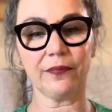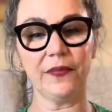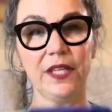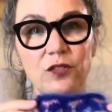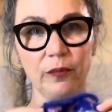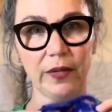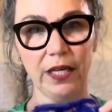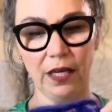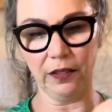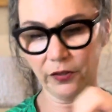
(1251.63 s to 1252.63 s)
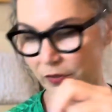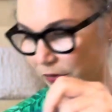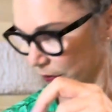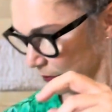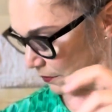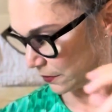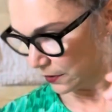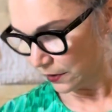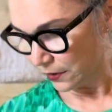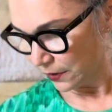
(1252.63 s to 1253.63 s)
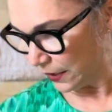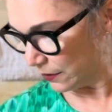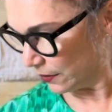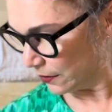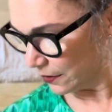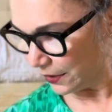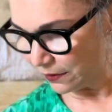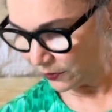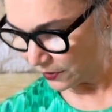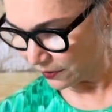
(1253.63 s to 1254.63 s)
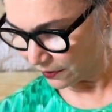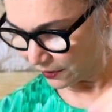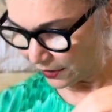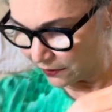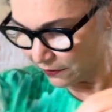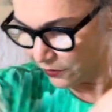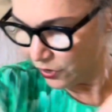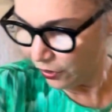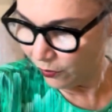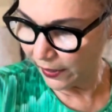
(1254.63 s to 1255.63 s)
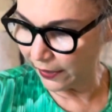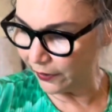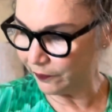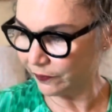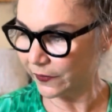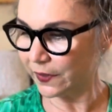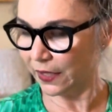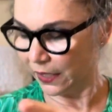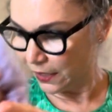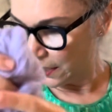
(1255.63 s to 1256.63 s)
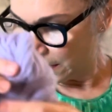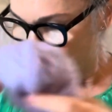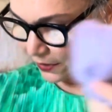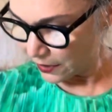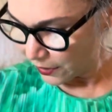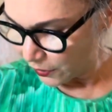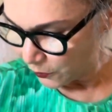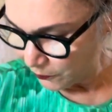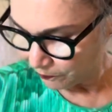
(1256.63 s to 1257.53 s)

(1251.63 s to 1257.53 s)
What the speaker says: These are my colors. And it took a while. So,